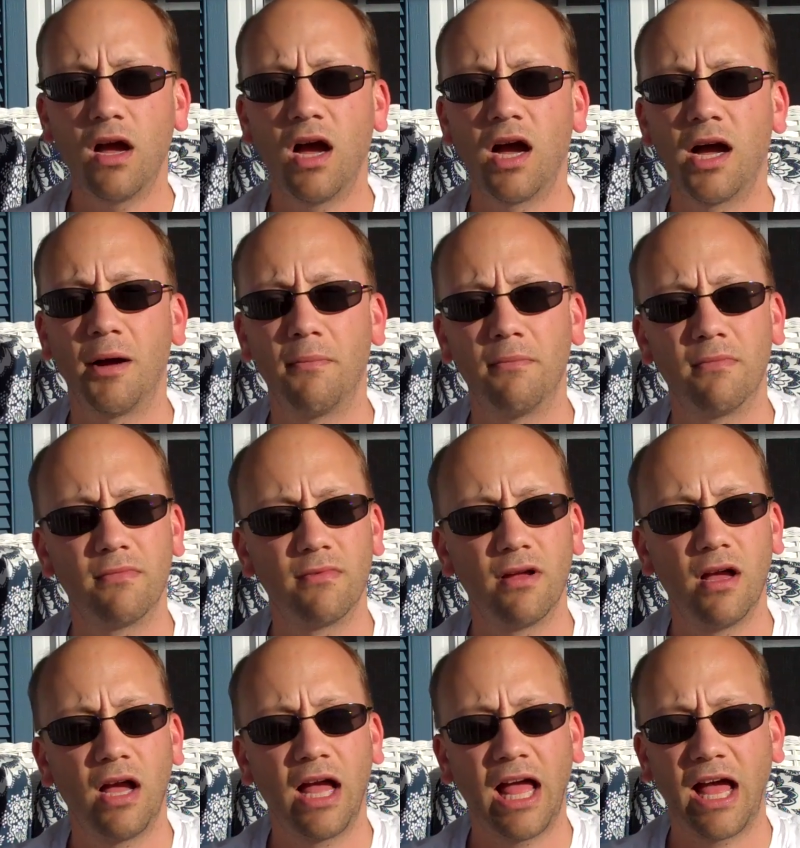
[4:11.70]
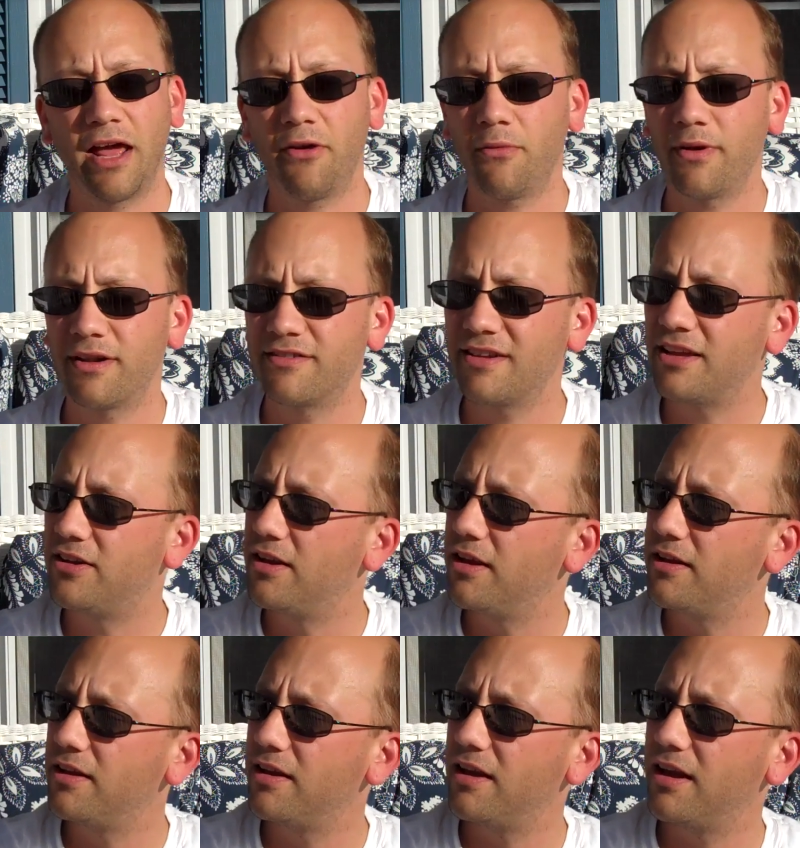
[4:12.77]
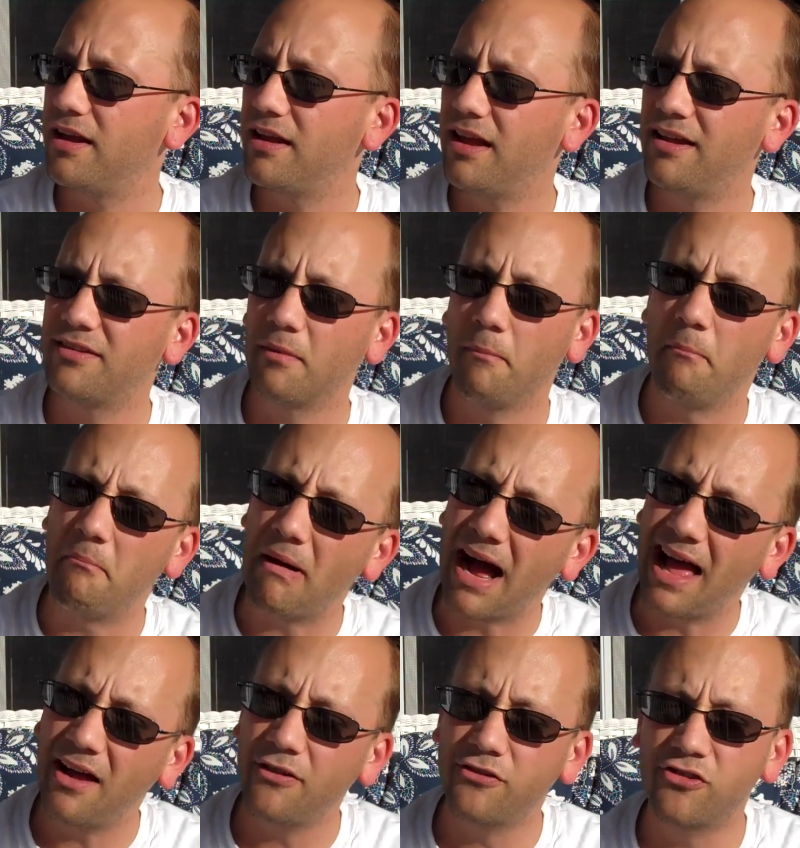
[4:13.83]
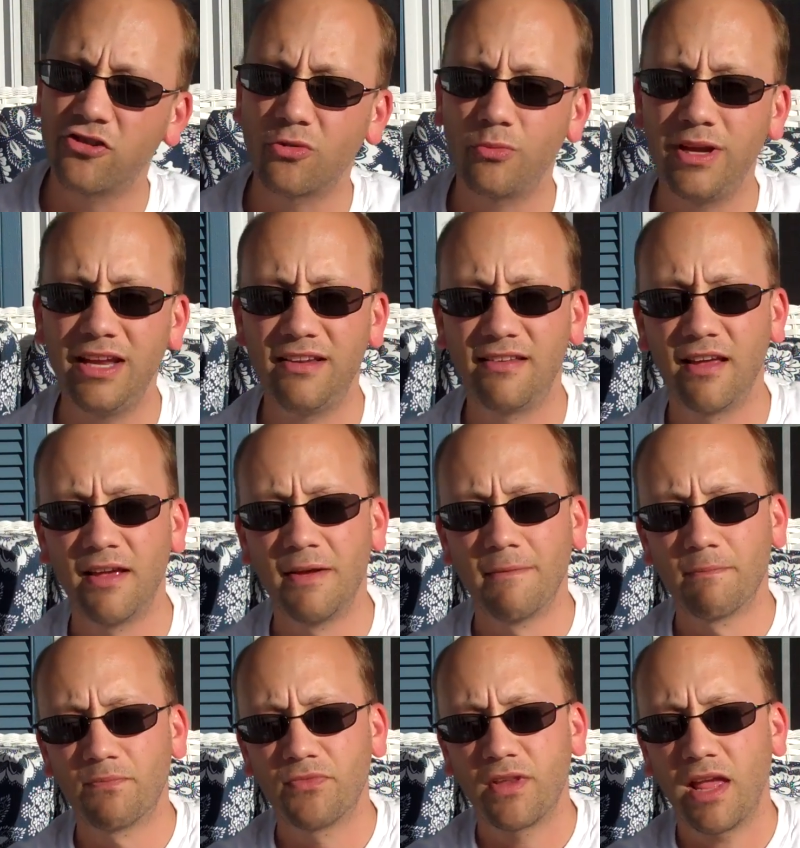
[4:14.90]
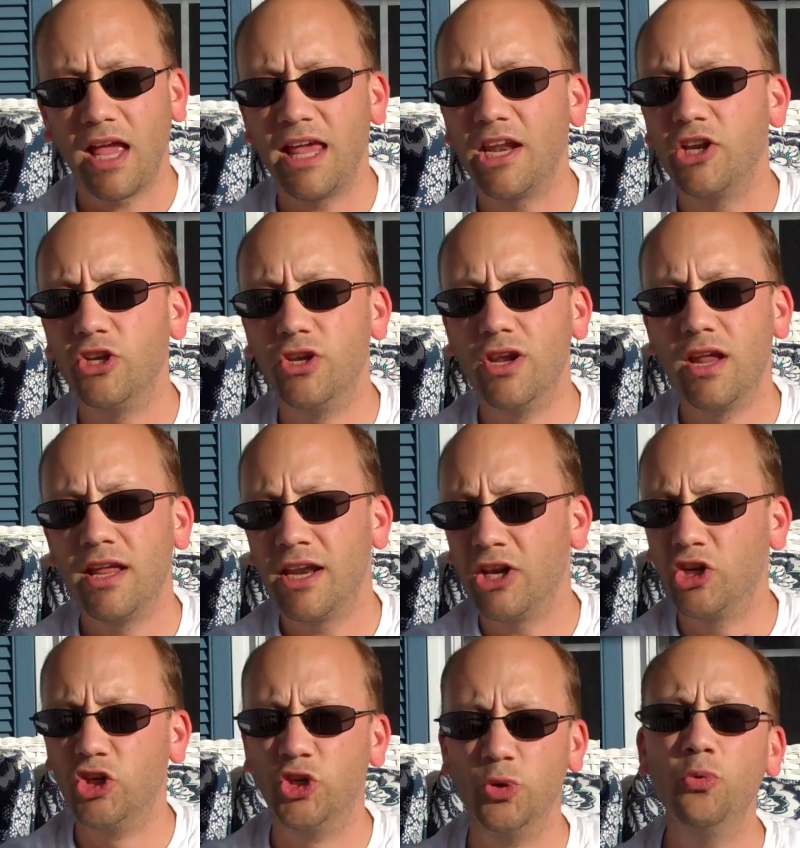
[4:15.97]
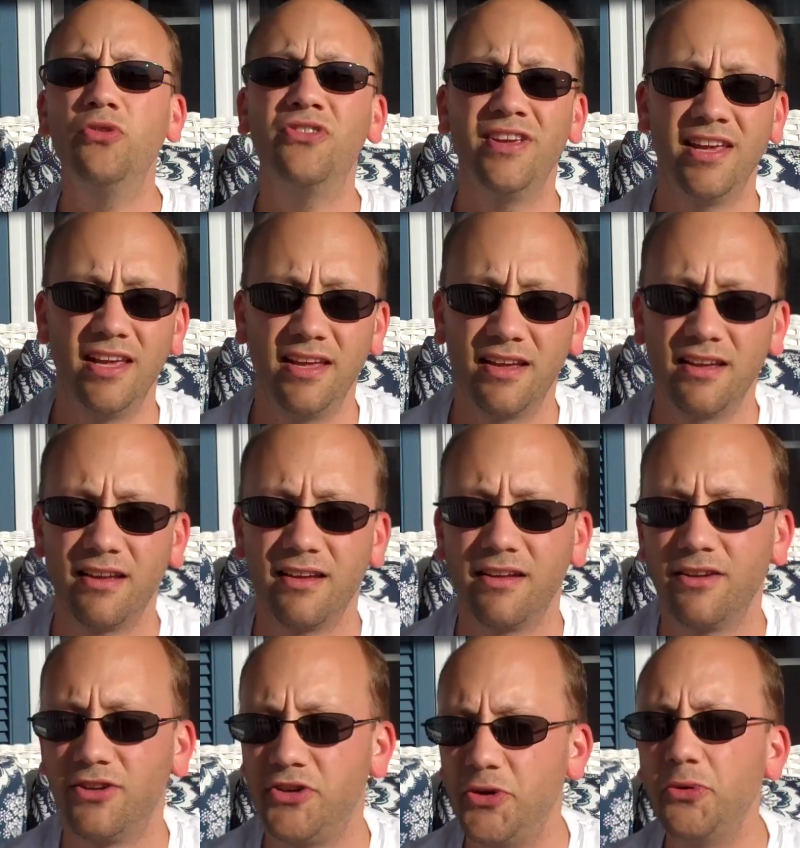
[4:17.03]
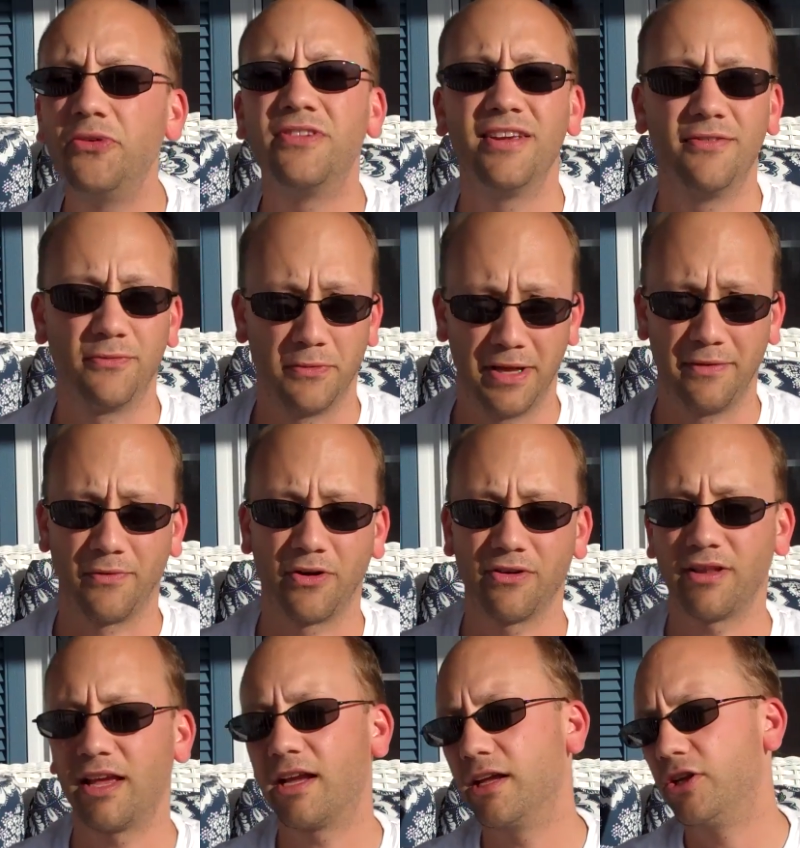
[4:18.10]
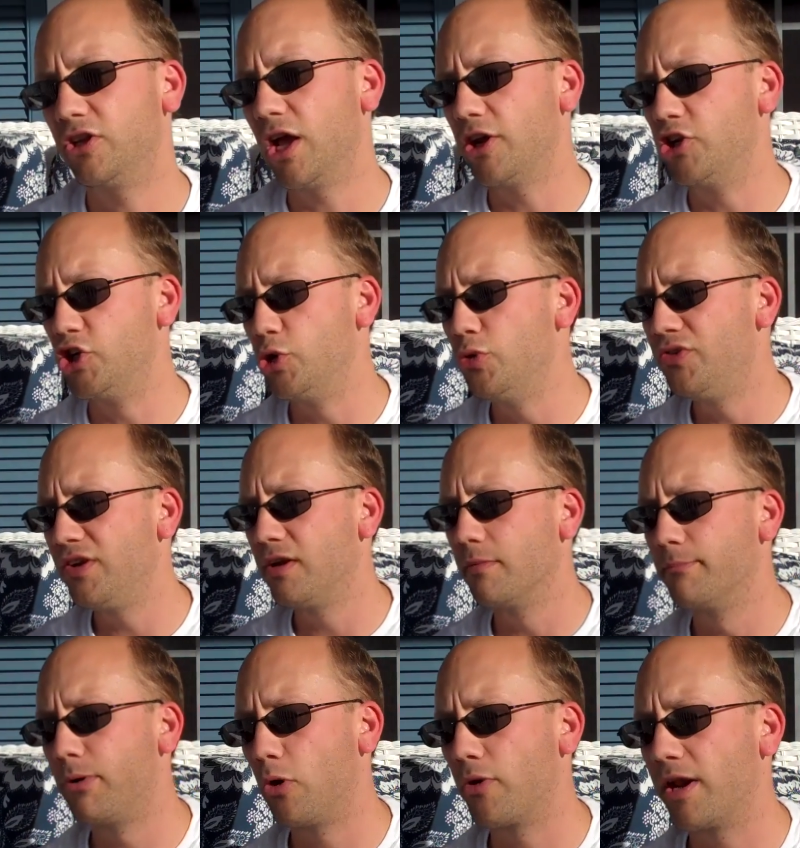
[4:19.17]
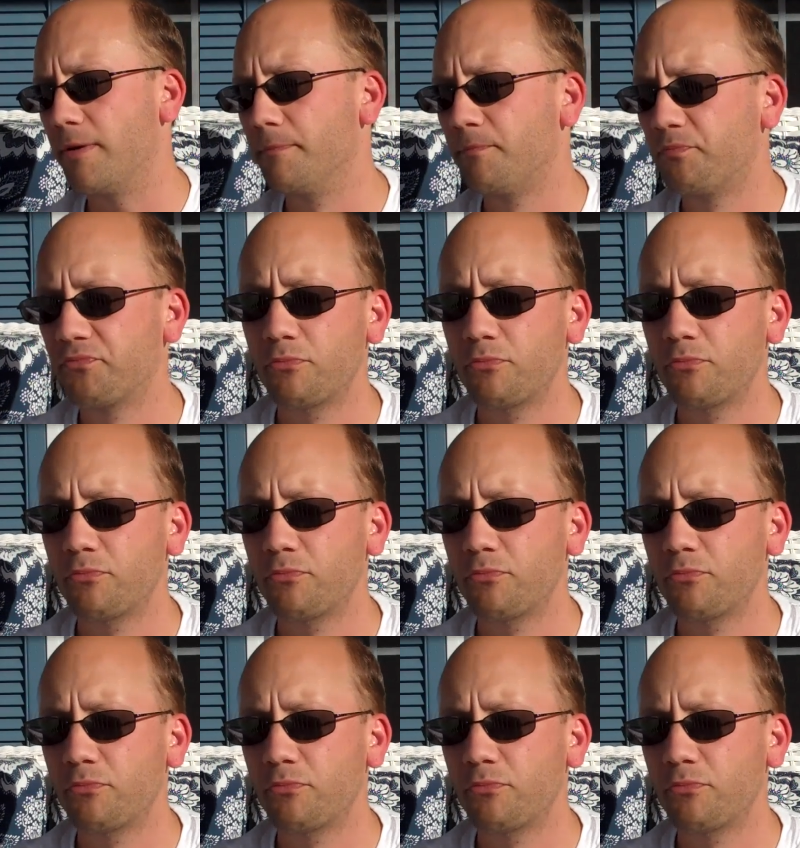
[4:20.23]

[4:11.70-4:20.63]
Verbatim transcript: I don't want to say it's a mild sweet and a juicy flavor, like a juicy component.